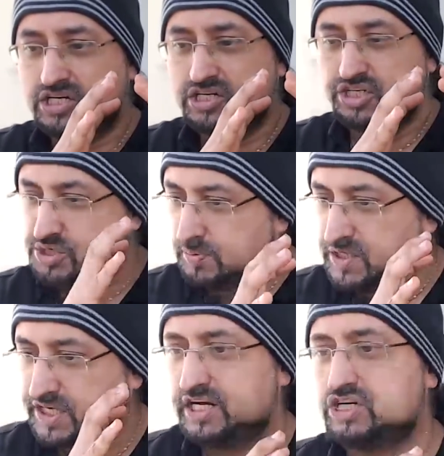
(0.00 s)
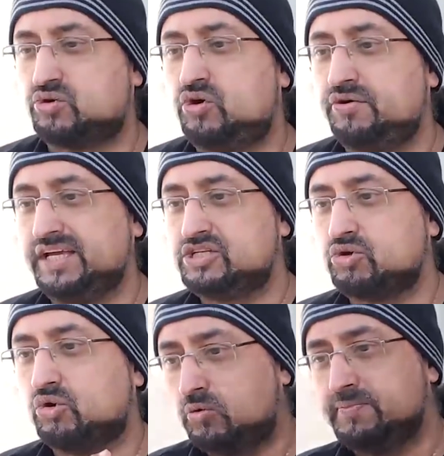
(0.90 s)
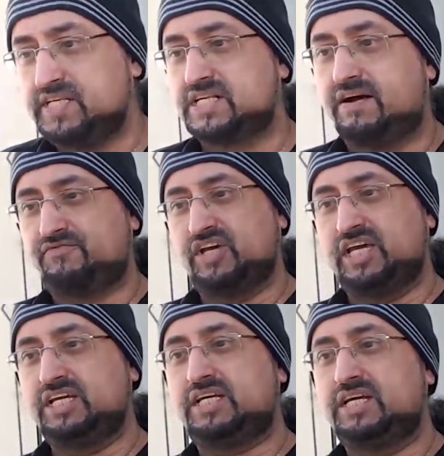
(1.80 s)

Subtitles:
this particular drawing taught me something,